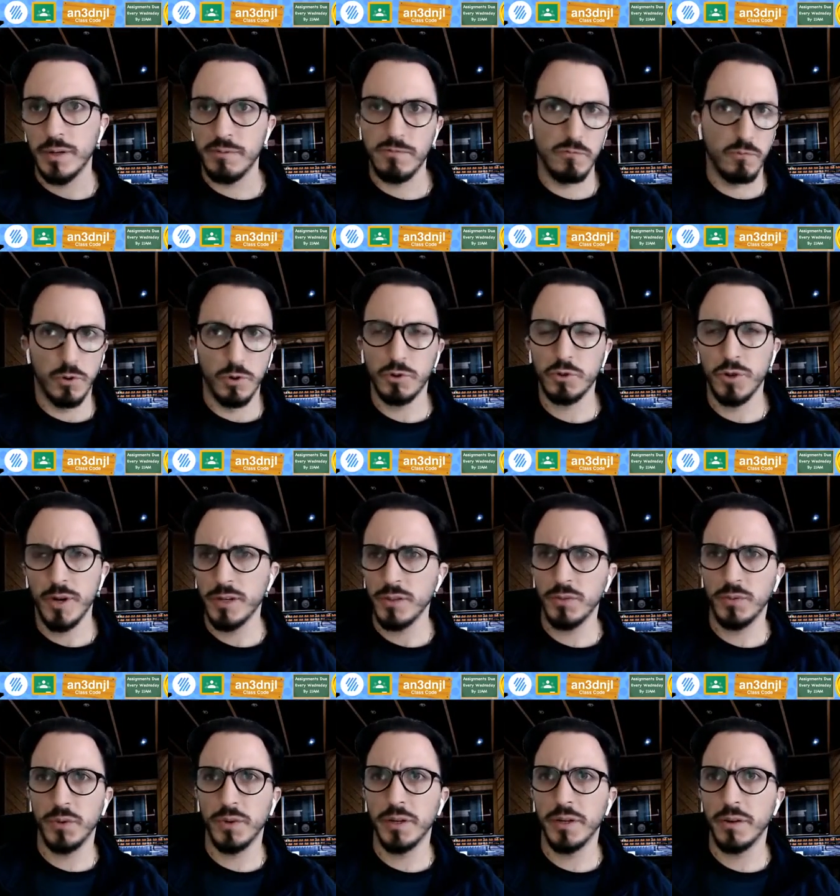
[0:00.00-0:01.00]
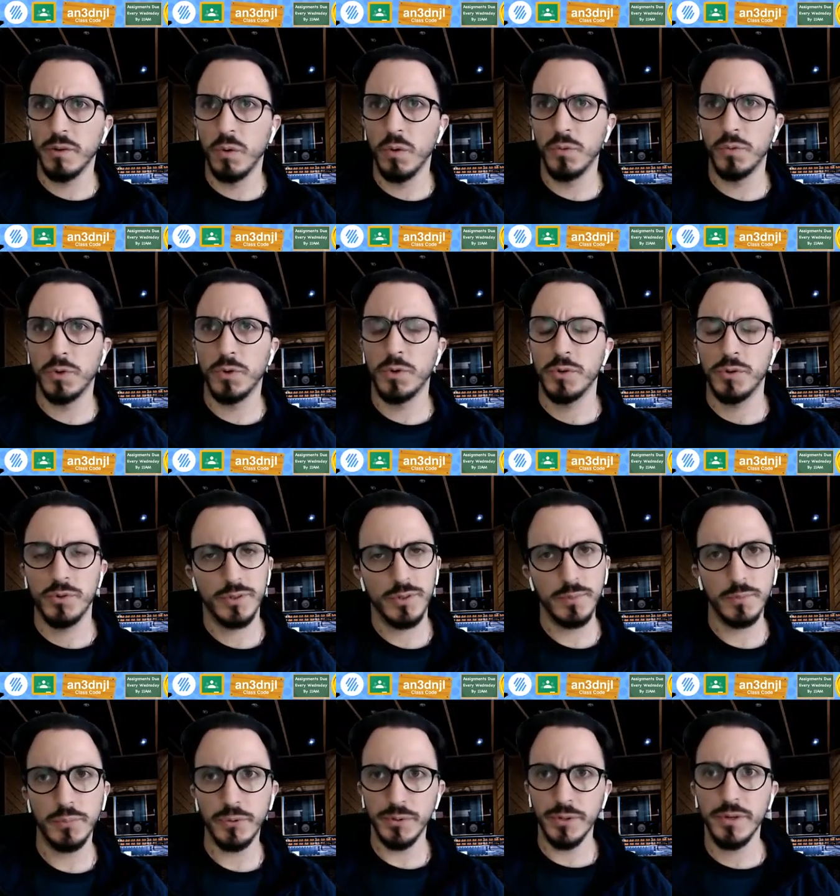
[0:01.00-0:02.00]
we're transferring it over
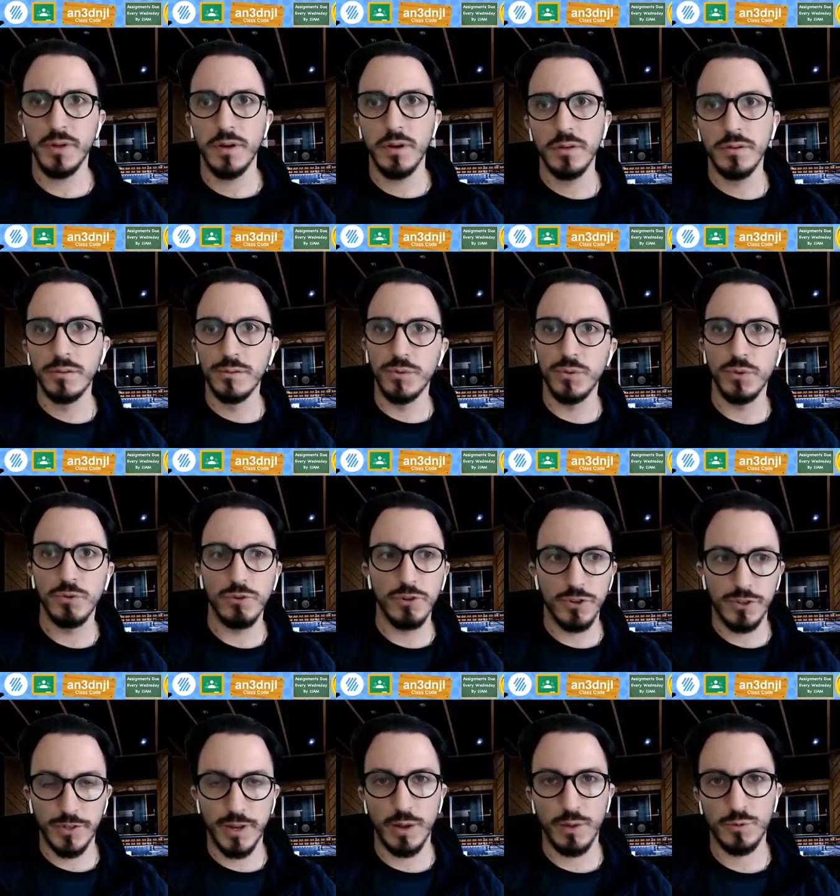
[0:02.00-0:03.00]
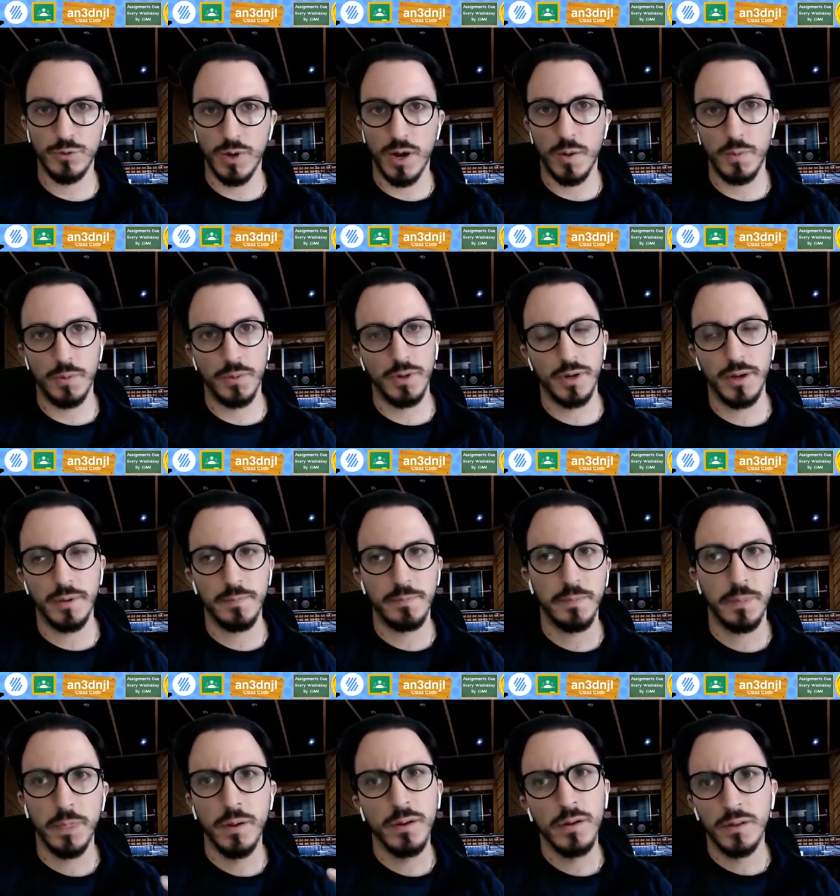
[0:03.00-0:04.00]
simply to Soundtrap, okay?
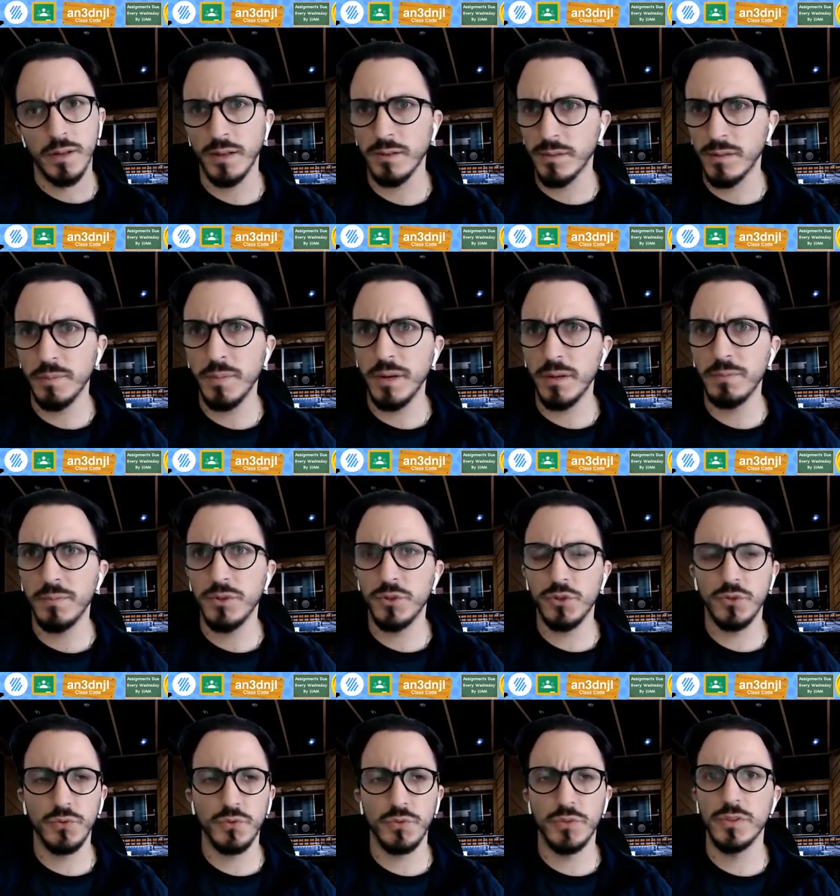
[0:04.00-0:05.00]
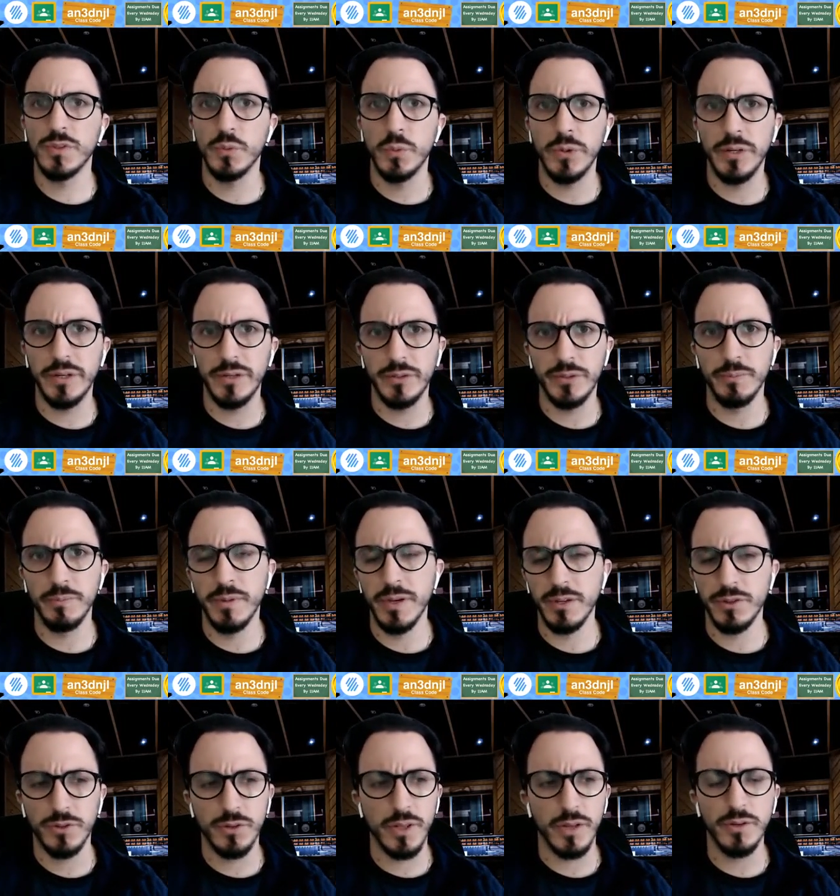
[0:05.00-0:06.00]
That's the main mission for this week, is to make
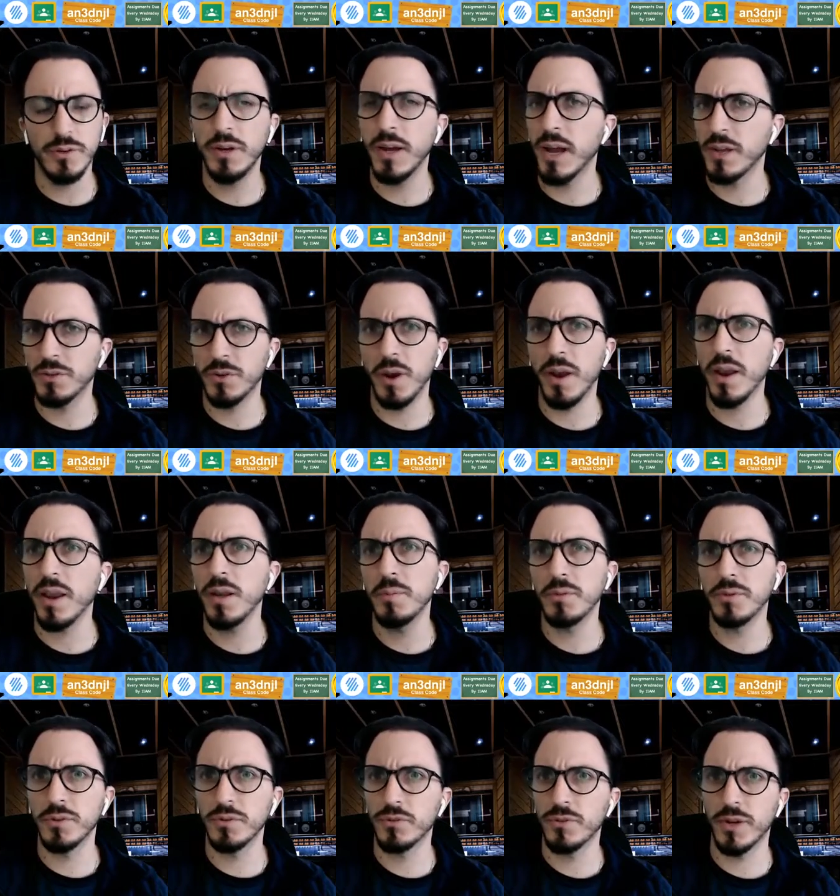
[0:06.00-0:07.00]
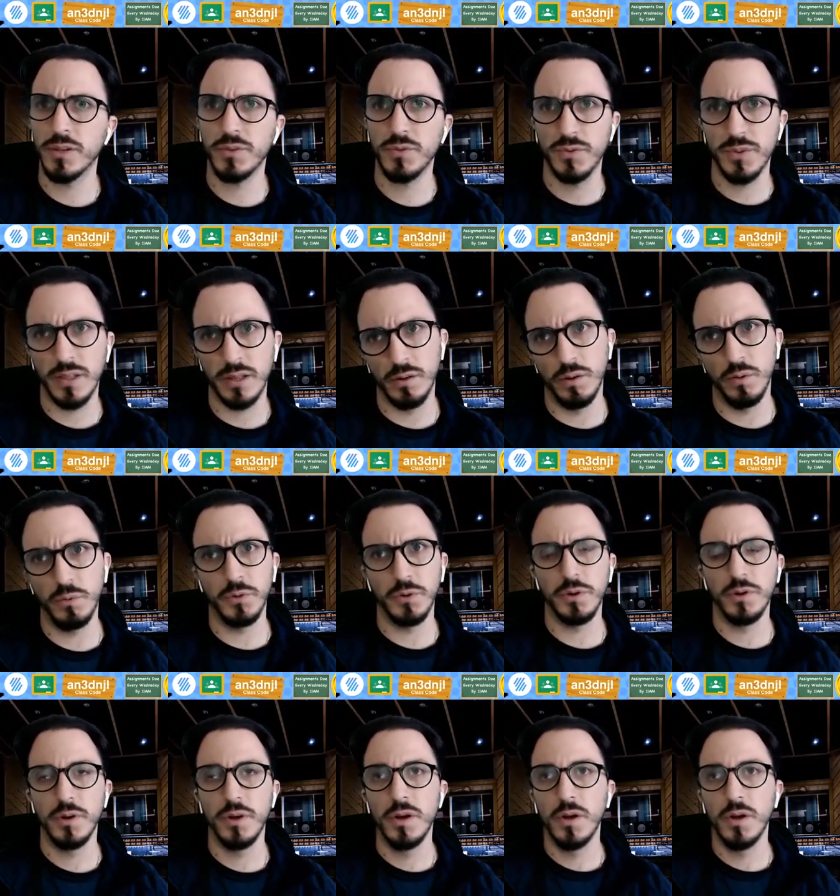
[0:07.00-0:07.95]
sure that you guys are able to transfer that over.